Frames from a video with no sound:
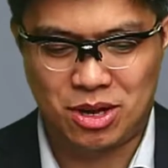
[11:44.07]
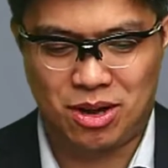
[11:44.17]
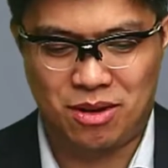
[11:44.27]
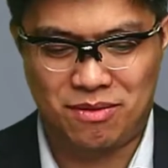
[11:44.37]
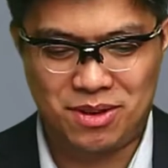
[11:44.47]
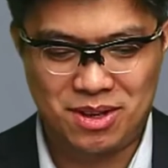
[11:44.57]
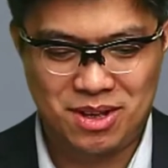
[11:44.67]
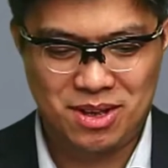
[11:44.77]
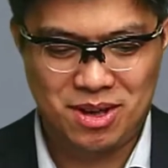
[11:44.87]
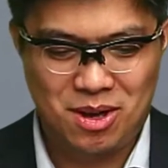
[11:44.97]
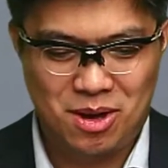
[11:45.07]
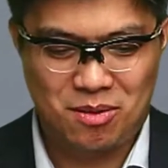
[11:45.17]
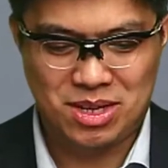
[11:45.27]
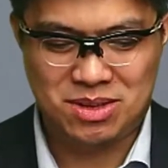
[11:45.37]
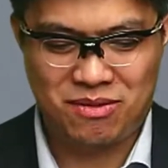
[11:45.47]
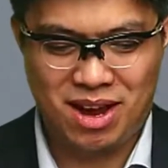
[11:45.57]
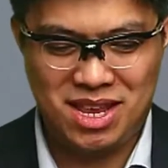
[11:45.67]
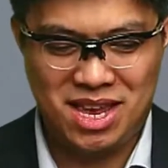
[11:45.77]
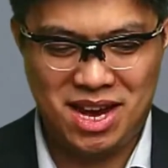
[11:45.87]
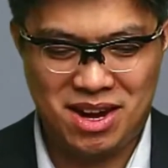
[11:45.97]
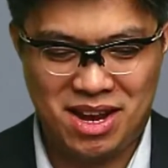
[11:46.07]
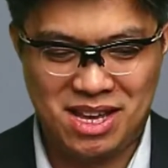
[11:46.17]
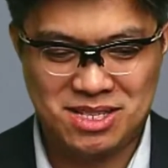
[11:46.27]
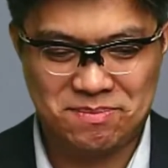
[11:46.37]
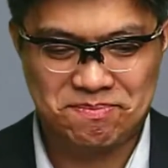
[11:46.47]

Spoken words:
of what's funny here is,